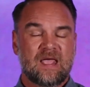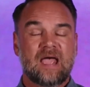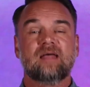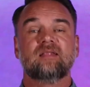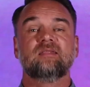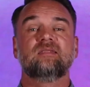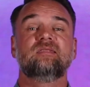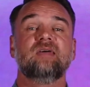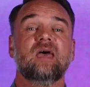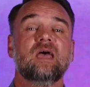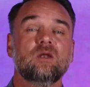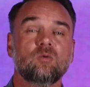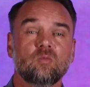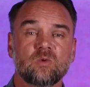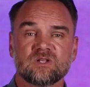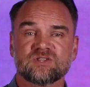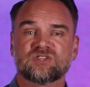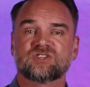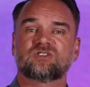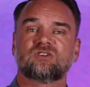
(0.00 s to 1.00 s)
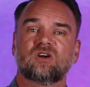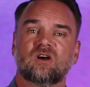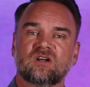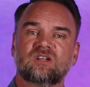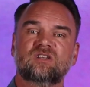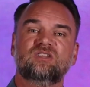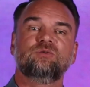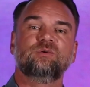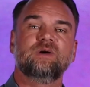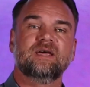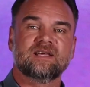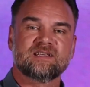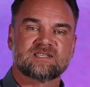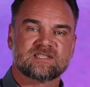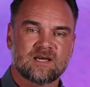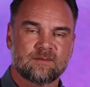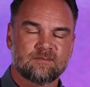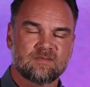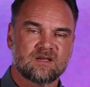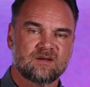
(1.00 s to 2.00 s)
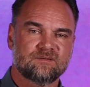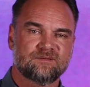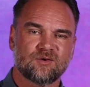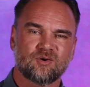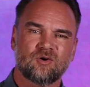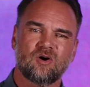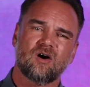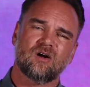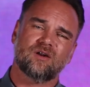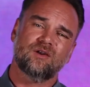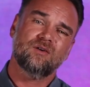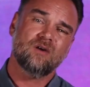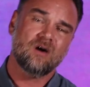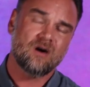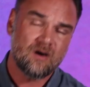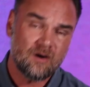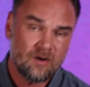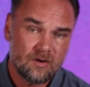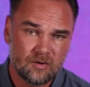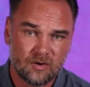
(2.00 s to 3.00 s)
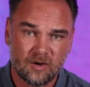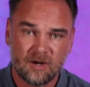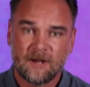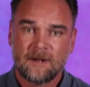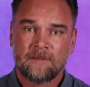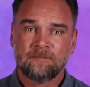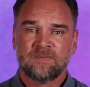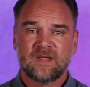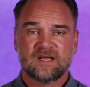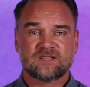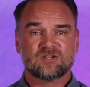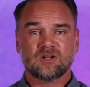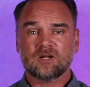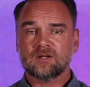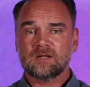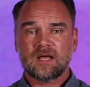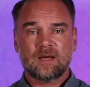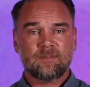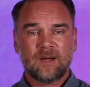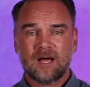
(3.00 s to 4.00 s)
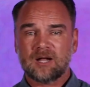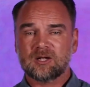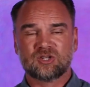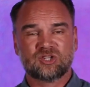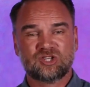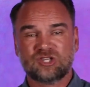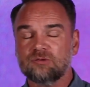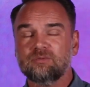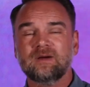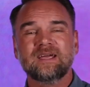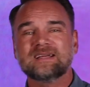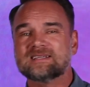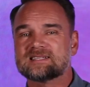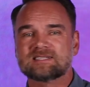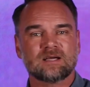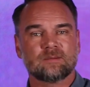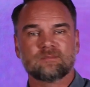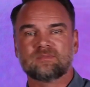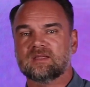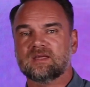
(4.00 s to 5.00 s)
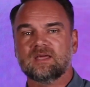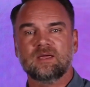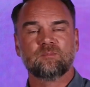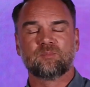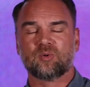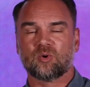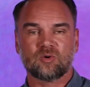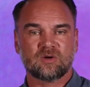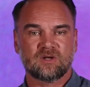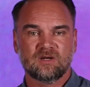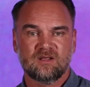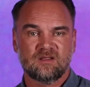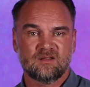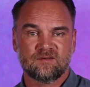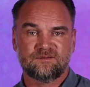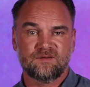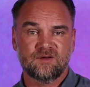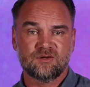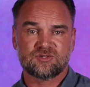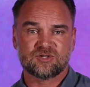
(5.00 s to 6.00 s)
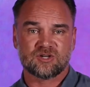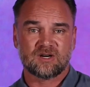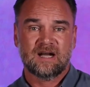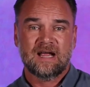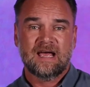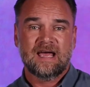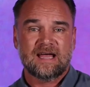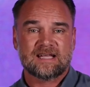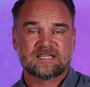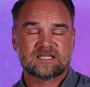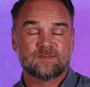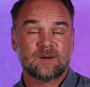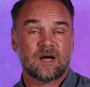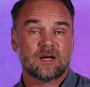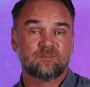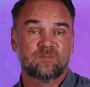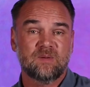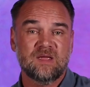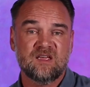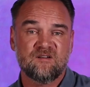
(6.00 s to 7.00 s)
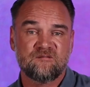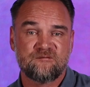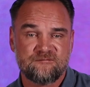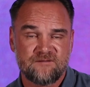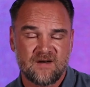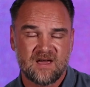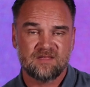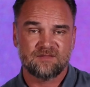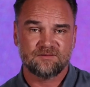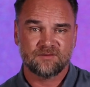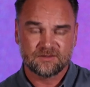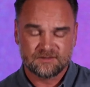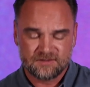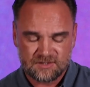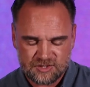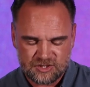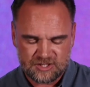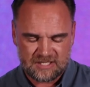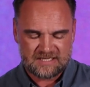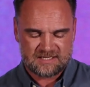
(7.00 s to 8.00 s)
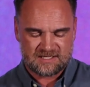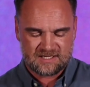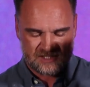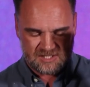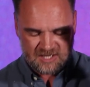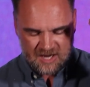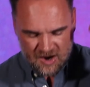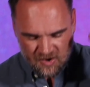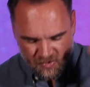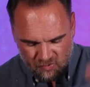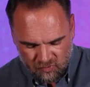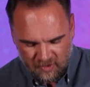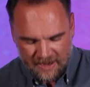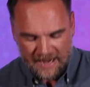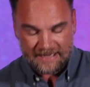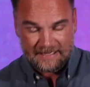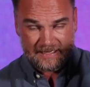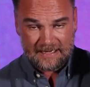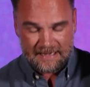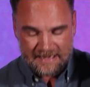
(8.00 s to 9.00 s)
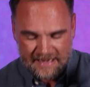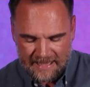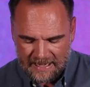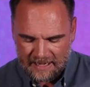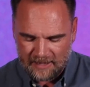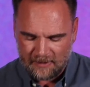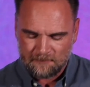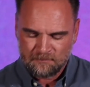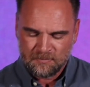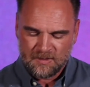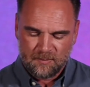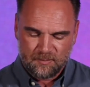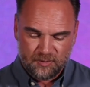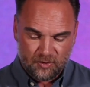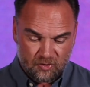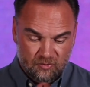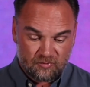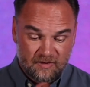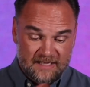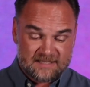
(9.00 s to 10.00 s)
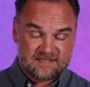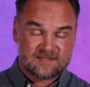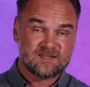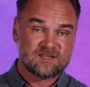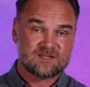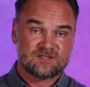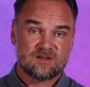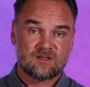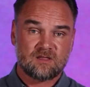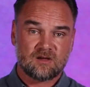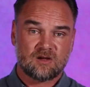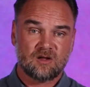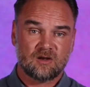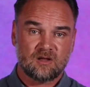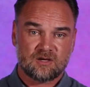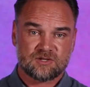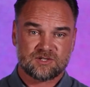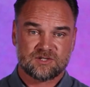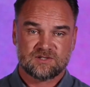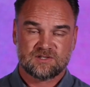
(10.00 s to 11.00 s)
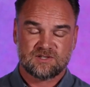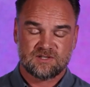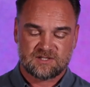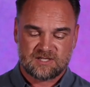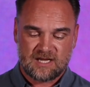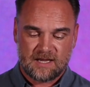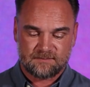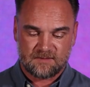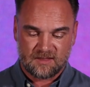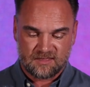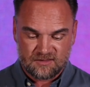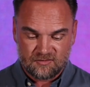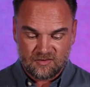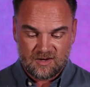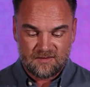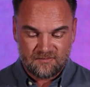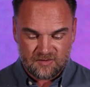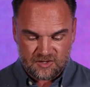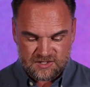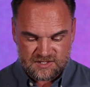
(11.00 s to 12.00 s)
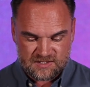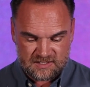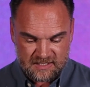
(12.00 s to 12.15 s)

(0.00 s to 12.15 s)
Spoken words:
And then we'll start doing something for God. No, it's not about doing something important in the future. It's about being faithful to Jesus right now. Paul writes this to the Colossians in chapter 3, verse